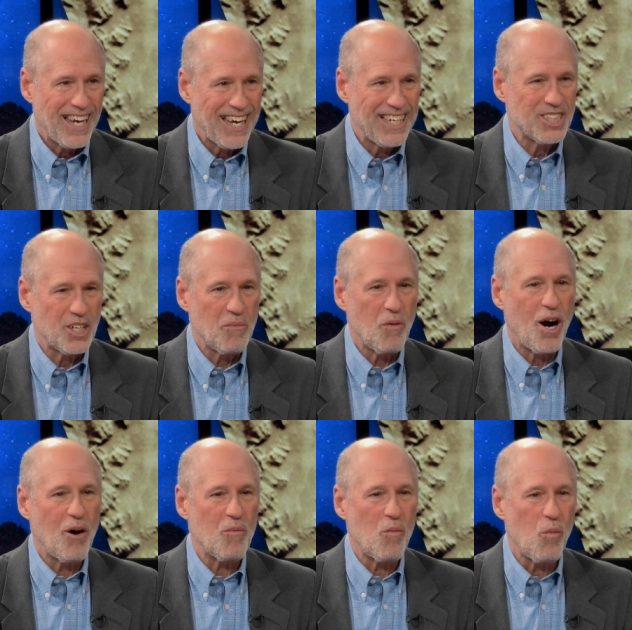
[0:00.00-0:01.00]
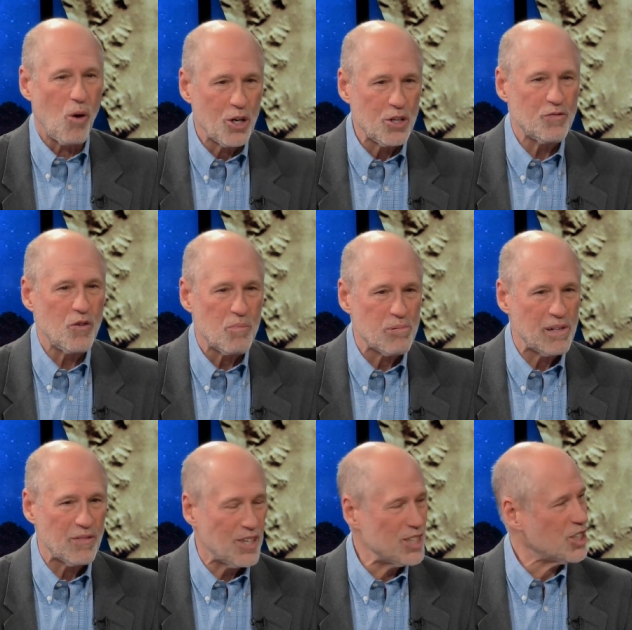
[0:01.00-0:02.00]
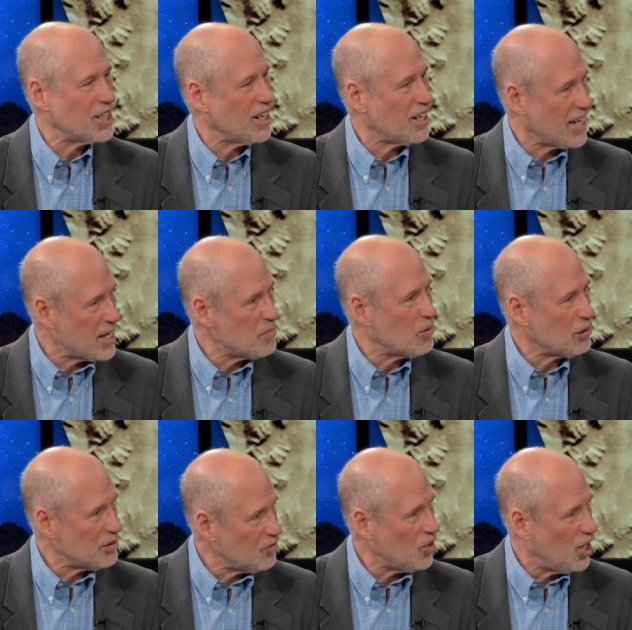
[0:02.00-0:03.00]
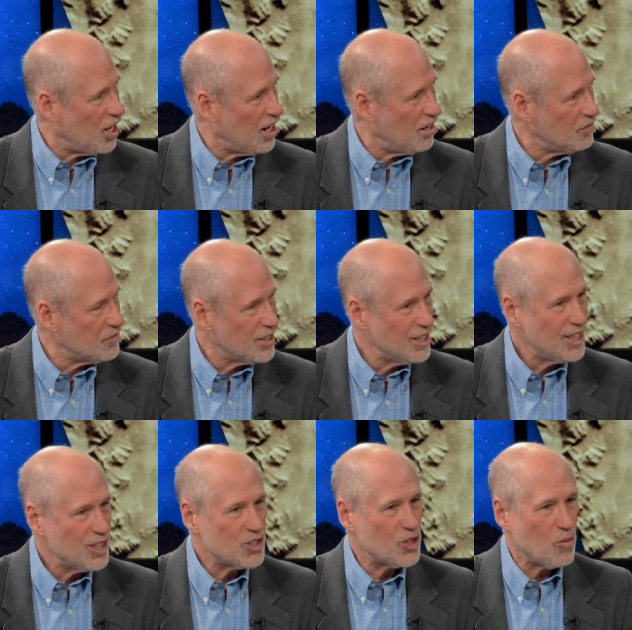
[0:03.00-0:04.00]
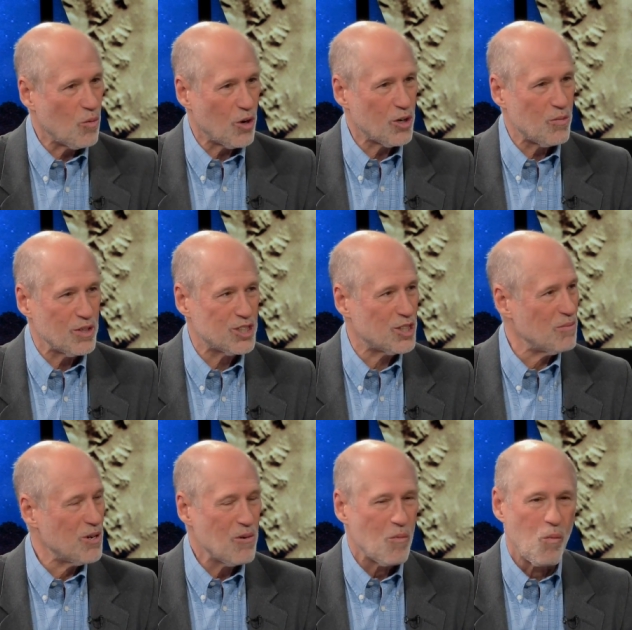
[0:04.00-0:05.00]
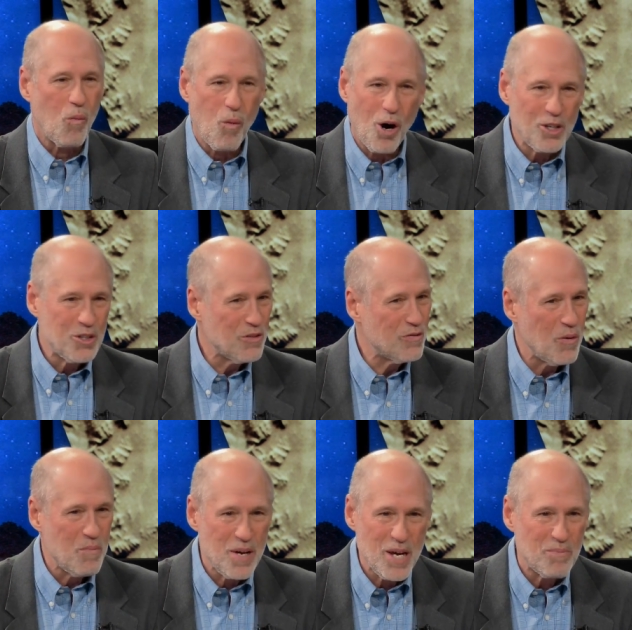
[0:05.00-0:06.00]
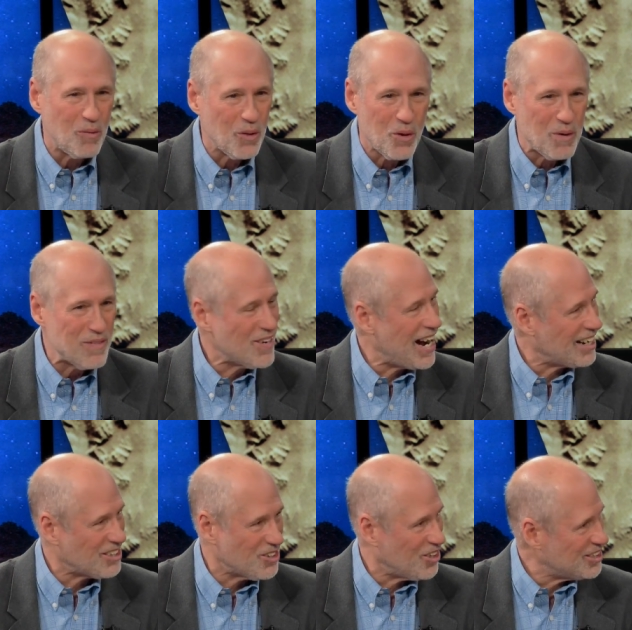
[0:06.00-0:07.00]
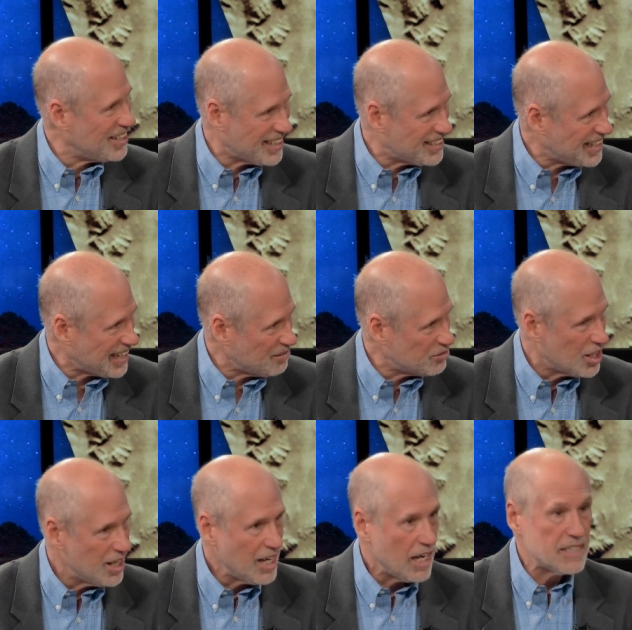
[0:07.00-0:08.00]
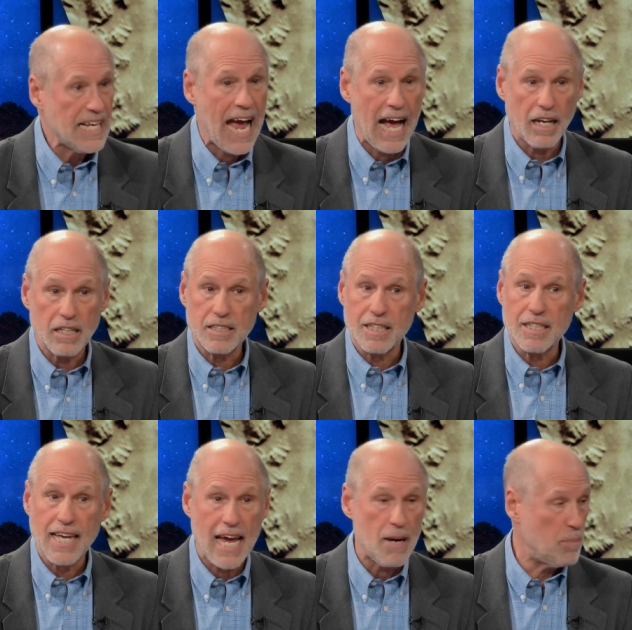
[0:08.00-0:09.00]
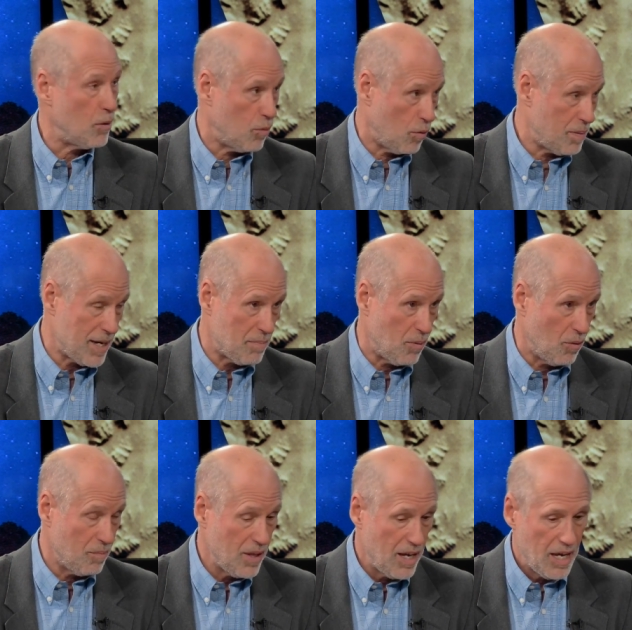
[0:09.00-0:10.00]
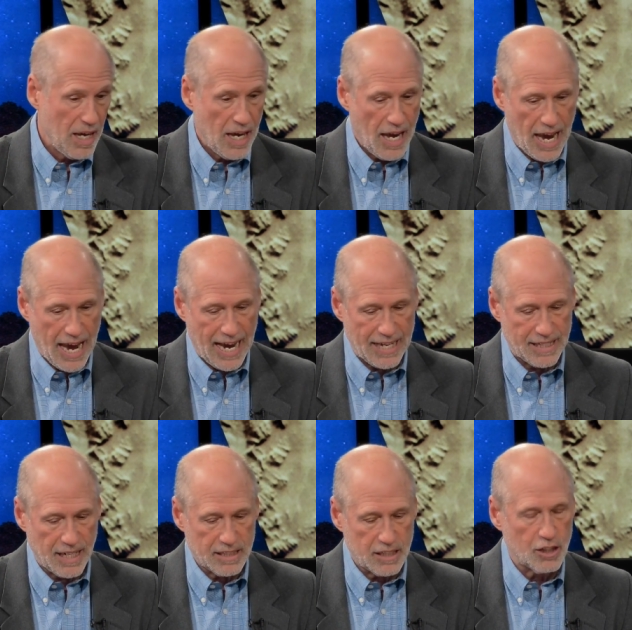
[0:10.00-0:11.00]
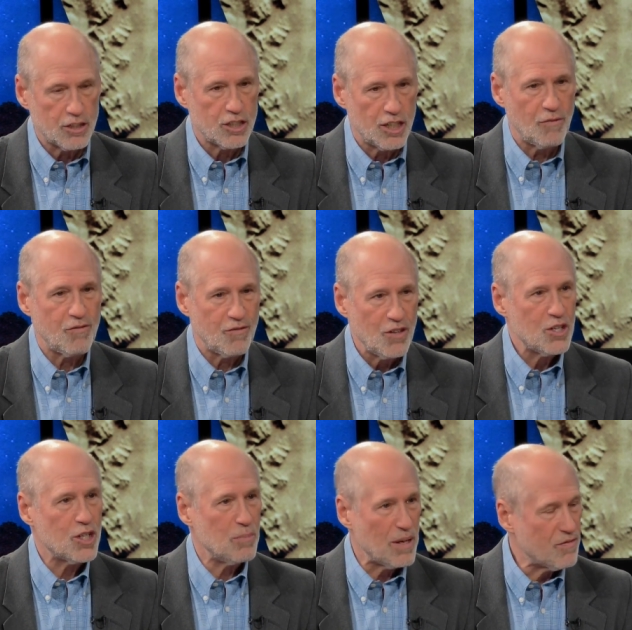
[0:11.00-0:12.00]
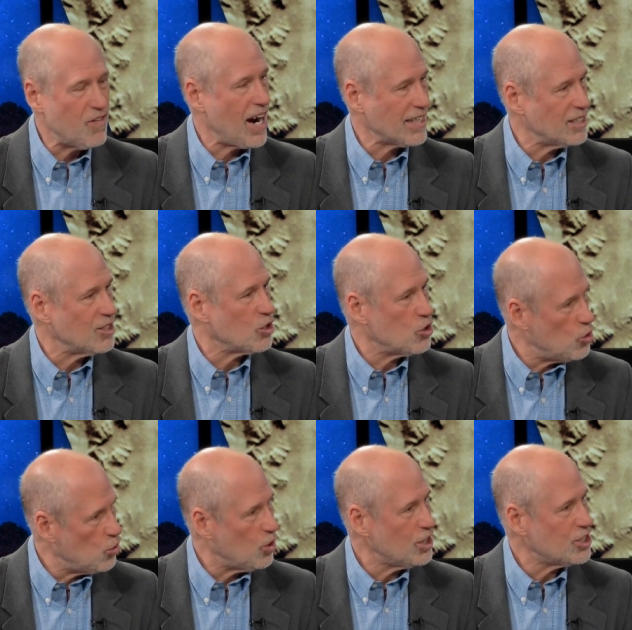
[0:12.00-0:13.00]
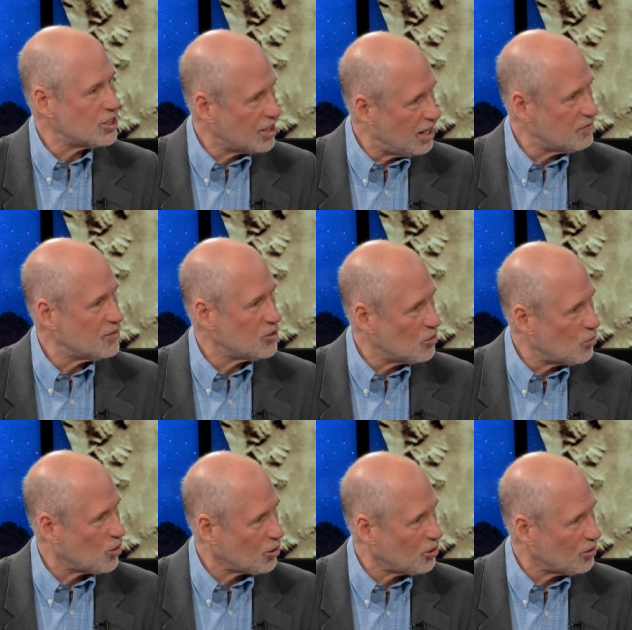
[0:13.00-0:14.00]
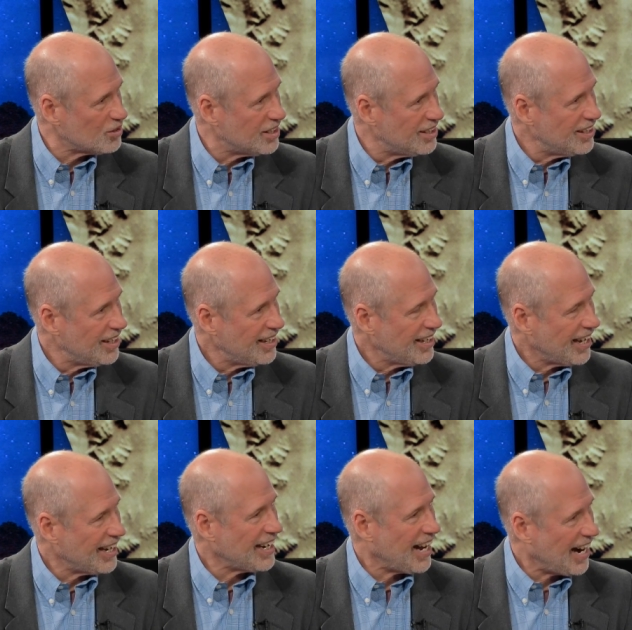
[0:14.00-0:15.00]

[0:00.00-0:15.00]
it's a, a wonderful privilege and a labor of love to work with some wonderful people that we've yes. got on our dig teams, yes. talented, capable people, and uh, to, to, to be finding the coolest stuff in the world. Yes. And